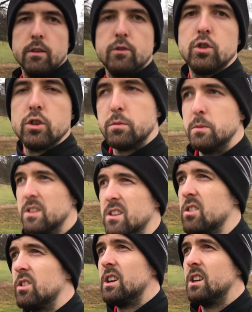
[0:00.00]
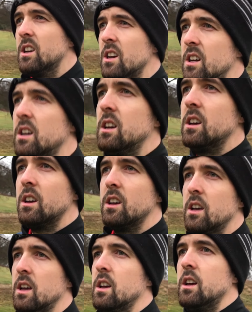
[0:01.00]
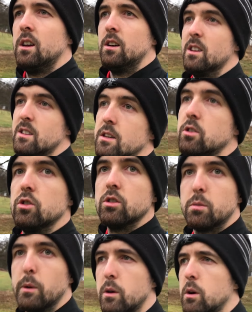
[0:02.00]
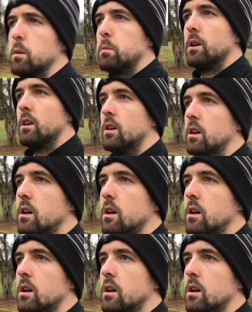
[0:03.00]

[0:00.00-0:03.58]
I've just missed the green. I say just by quite a bit.